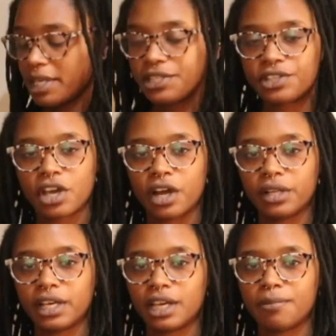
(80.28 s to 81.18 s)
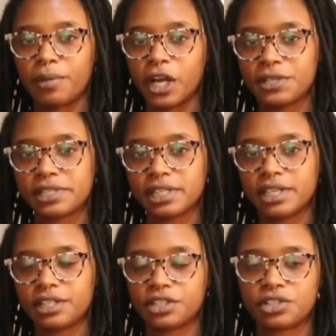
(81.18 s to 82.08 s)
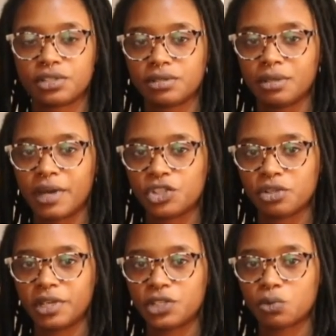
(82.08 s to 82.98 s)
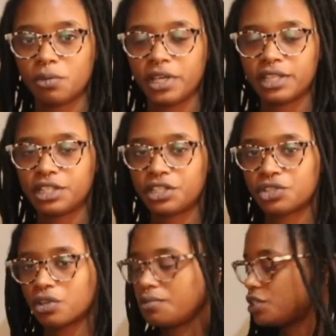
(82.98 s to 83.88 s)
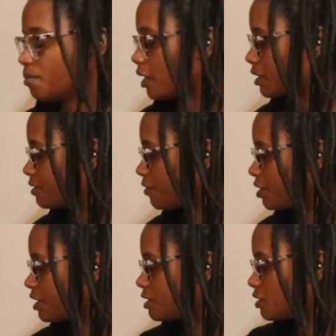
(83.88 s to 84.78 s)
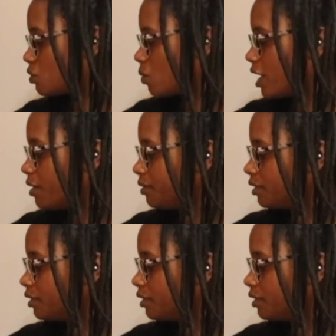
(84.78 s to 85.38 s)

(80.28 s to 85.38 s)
minced garlic and parsley. The, the measurements will be in the description box for this as well.